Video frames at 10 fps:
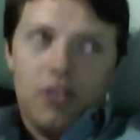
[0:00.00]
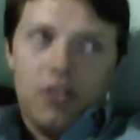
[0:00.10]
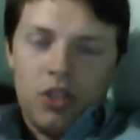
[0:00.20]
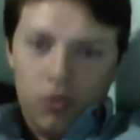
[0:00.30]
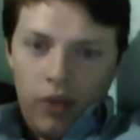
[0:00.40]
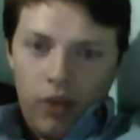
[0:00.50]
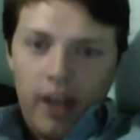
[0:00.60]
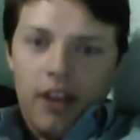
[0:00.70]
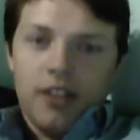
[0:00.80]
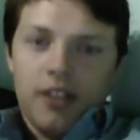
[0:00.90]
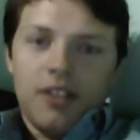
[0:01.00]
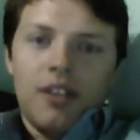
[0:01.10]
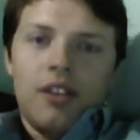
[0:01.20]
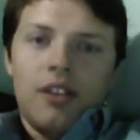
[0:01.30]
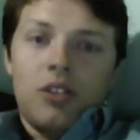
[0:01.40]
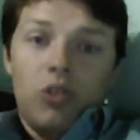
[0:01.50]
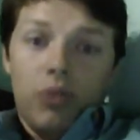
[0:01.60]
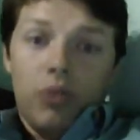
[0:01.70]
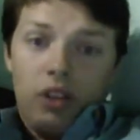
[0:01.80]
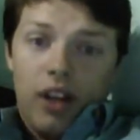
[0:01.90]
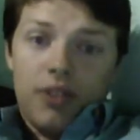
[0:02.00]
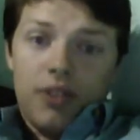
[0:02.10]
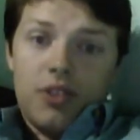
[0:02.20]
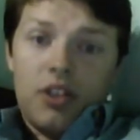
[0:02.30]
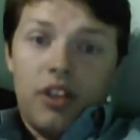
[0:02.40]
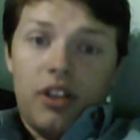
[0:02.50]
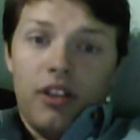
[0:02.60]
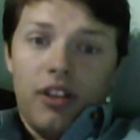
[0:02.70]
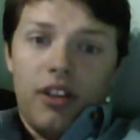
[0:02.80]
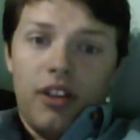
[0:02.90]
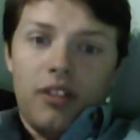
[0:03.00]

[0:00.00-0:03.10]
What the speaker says: to write it, to pronounce clearly,